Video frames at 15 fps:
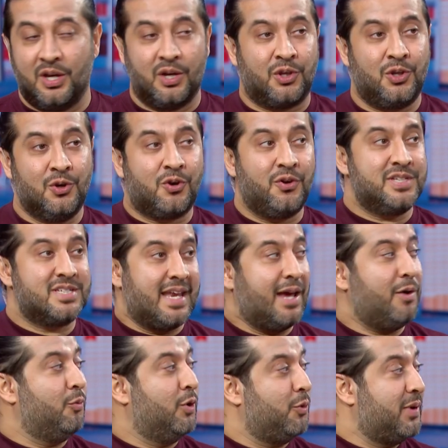you're going to
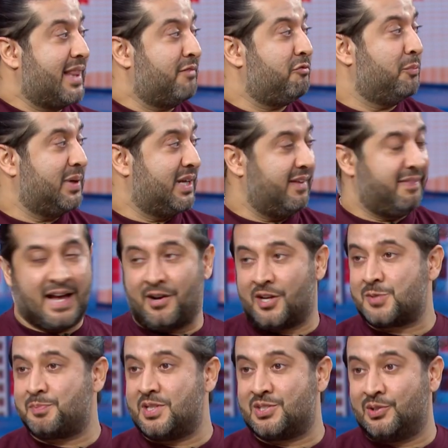network with everybody in that
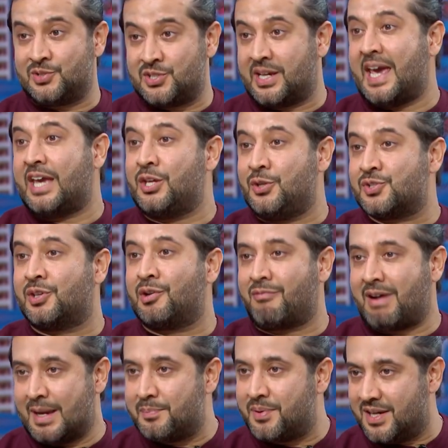hospital to get you to the
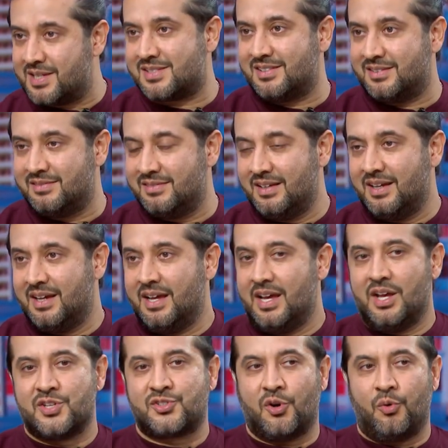right person.
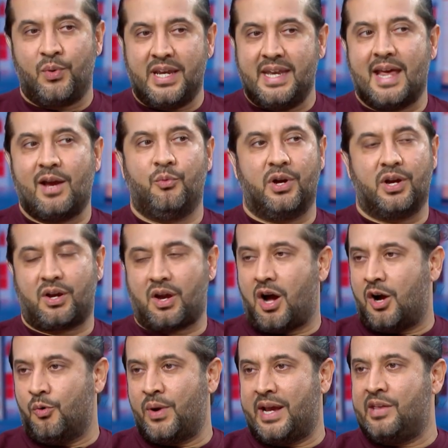So we network
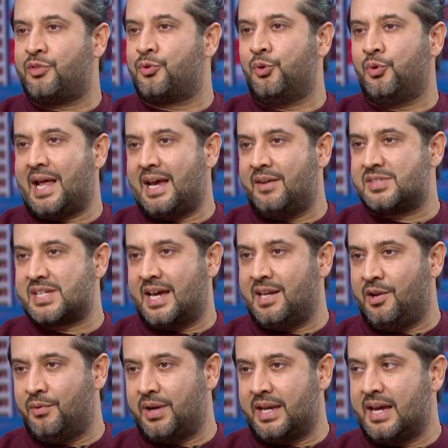our way through lives
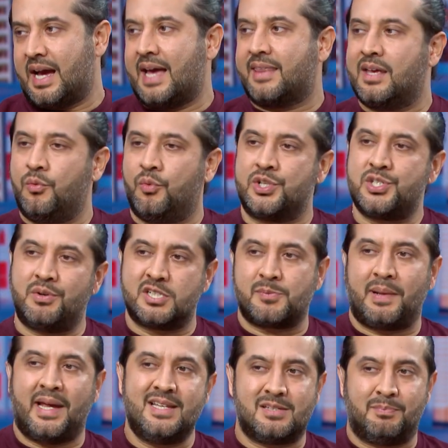anyway. I think once you
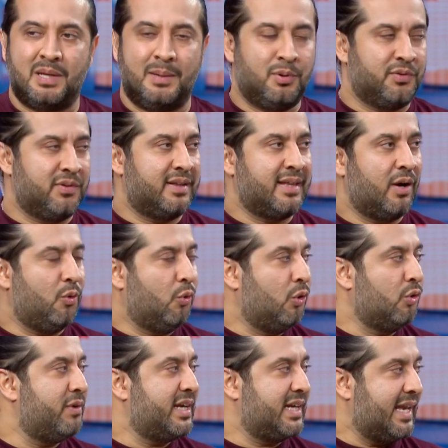explain to people that they're
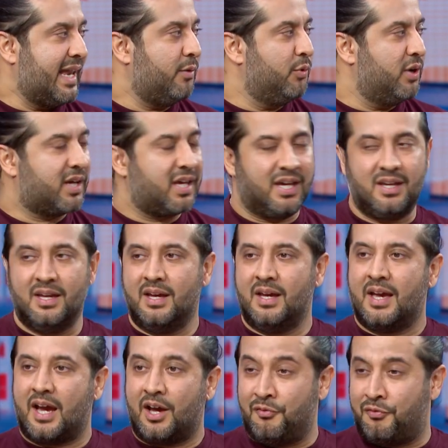already networking and